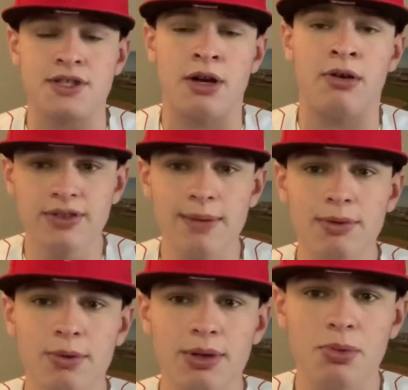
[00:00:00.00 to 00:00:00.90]
So them
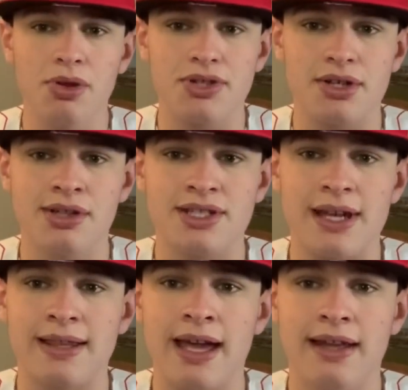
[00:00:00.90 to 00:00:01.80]
to win the World Series
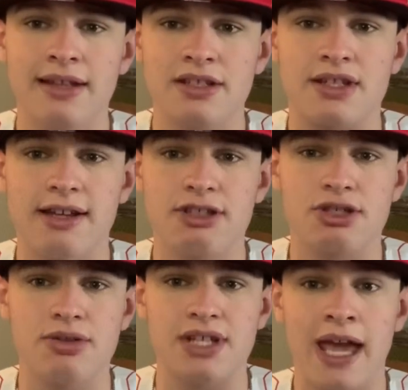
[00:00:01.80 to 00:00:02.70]
like that, it just kind of shows that,